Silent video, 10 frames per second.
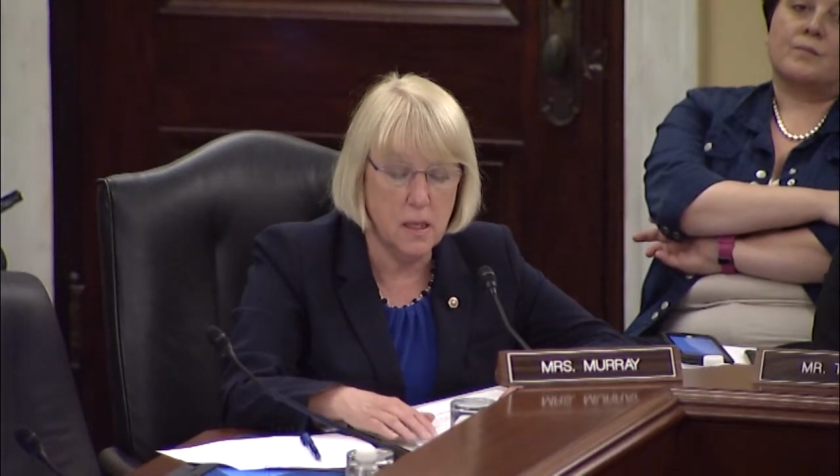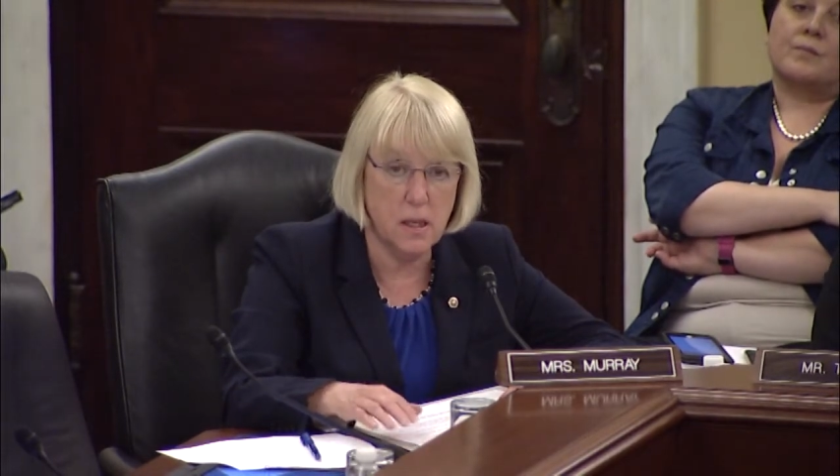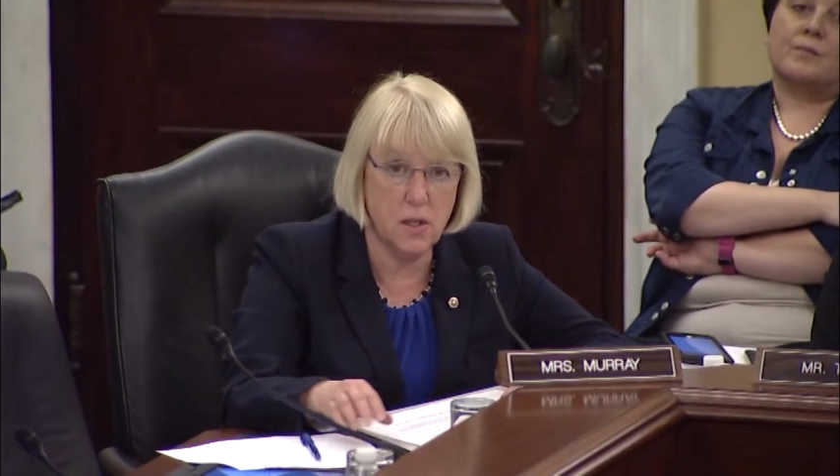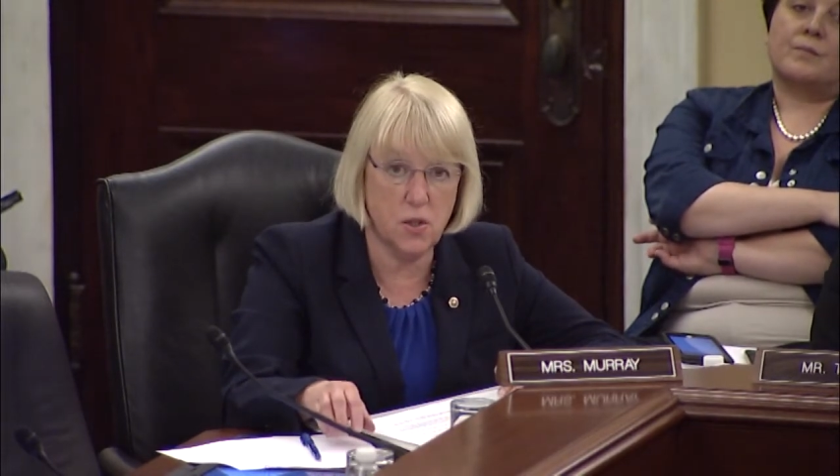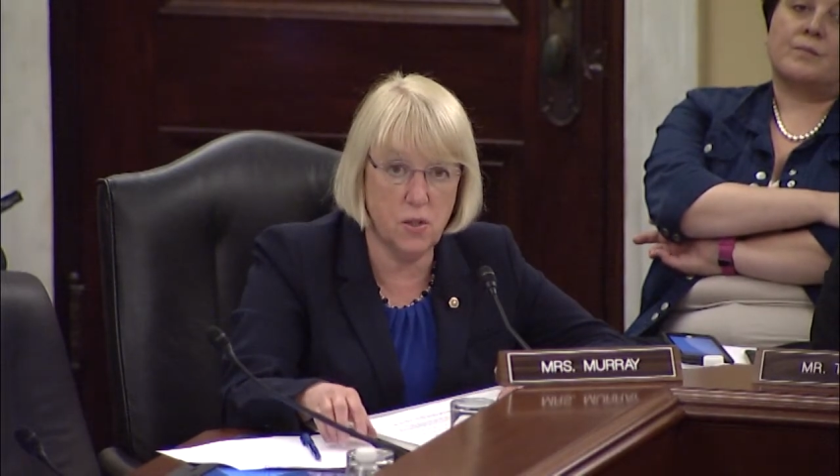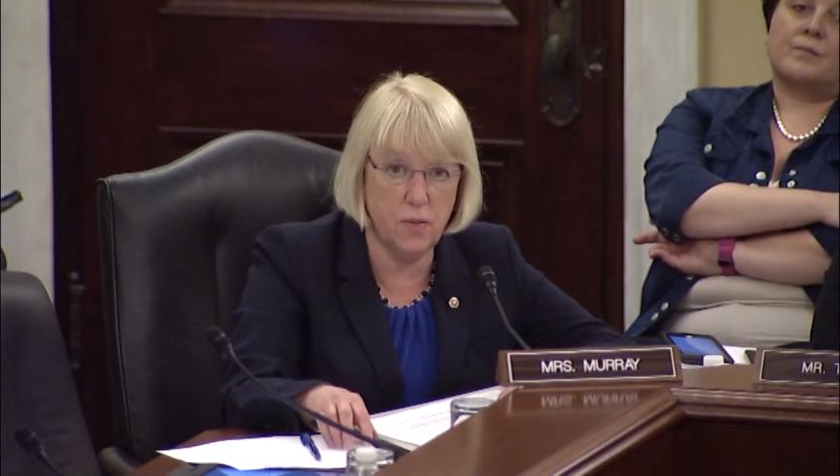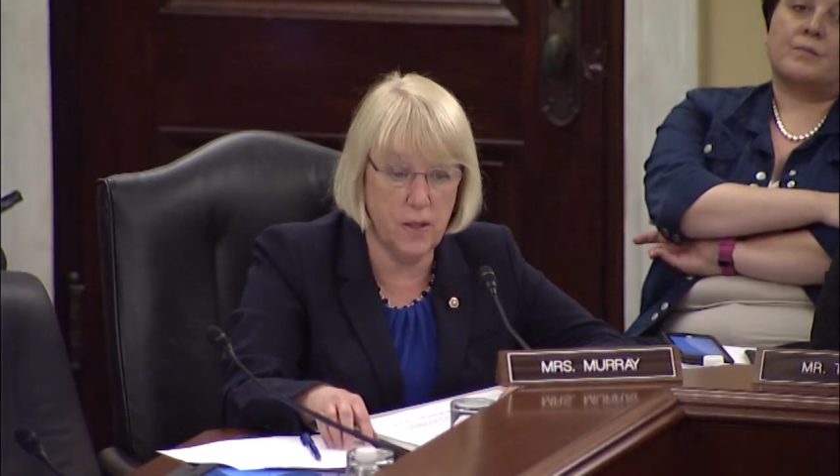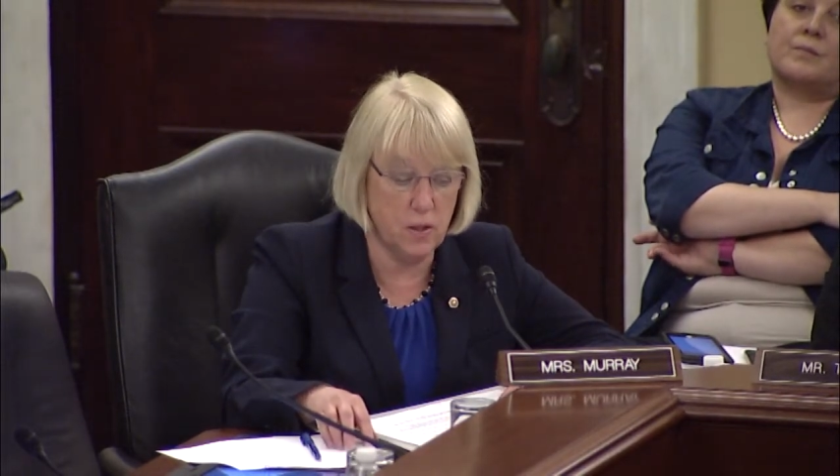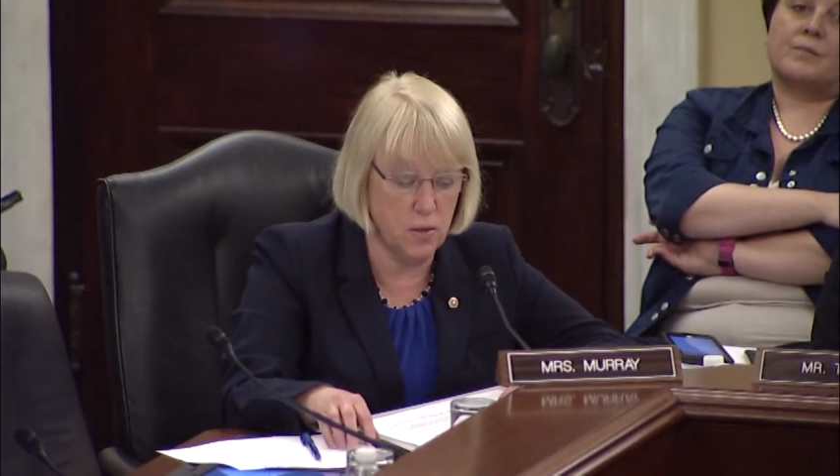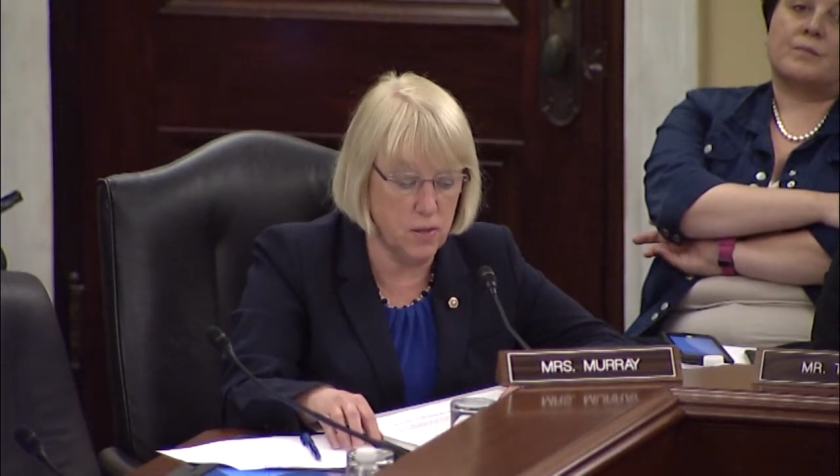Concerned
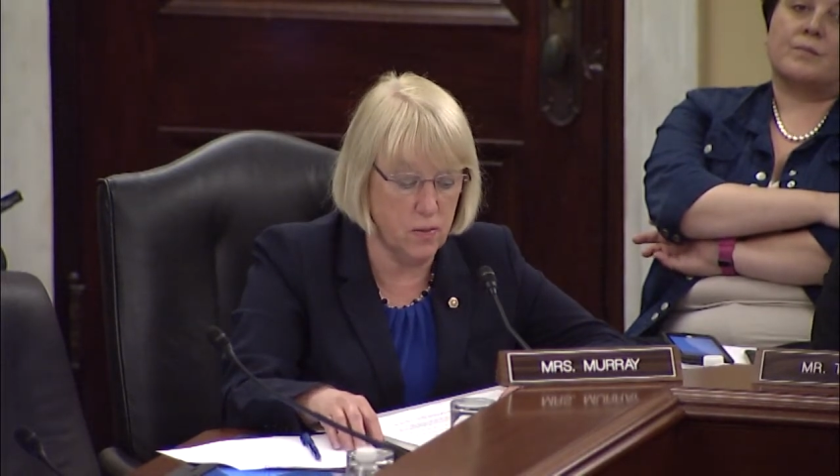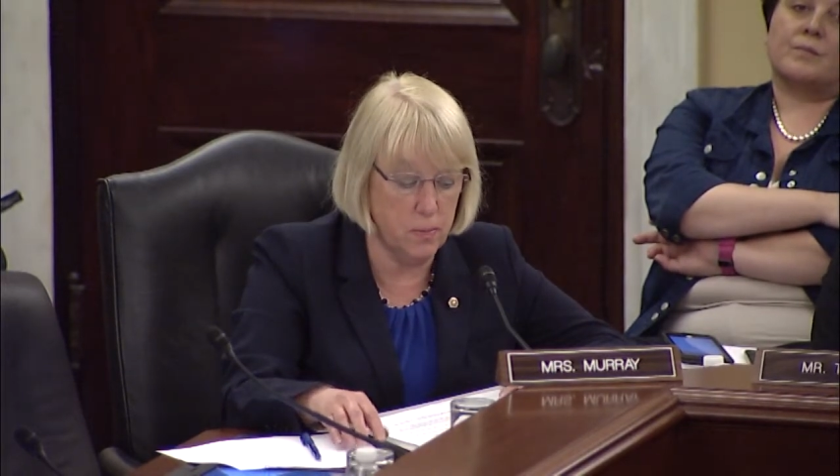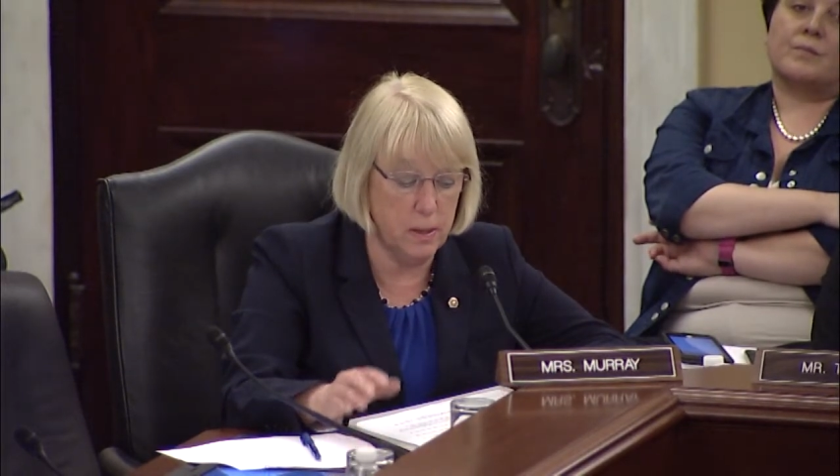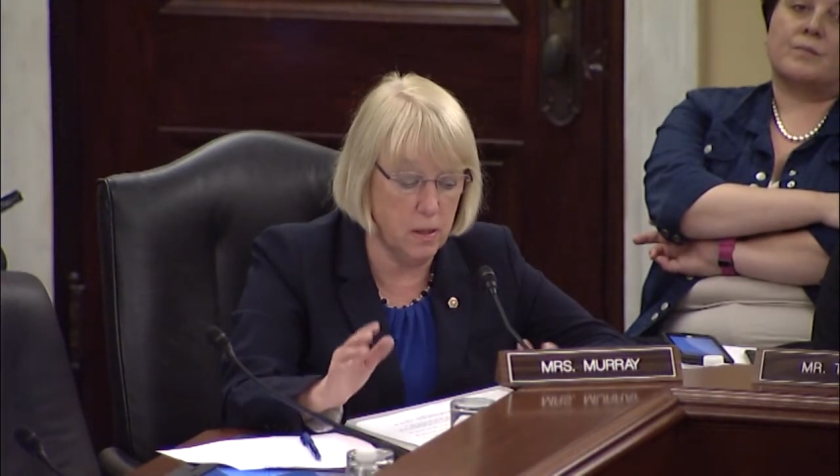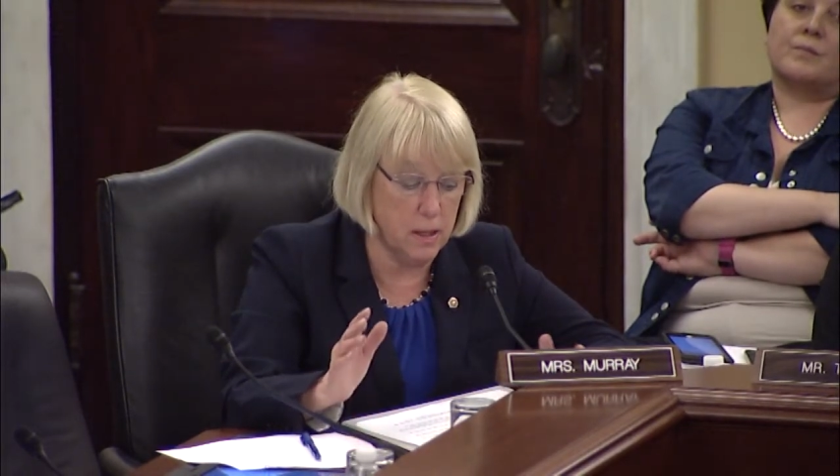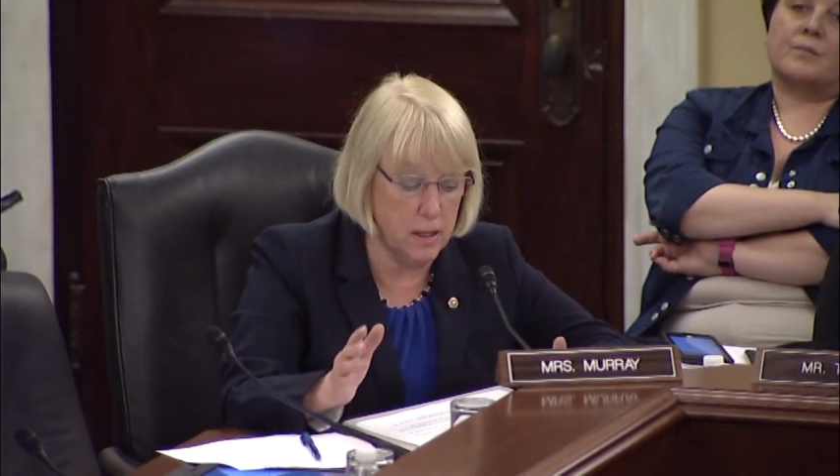Veterans of America,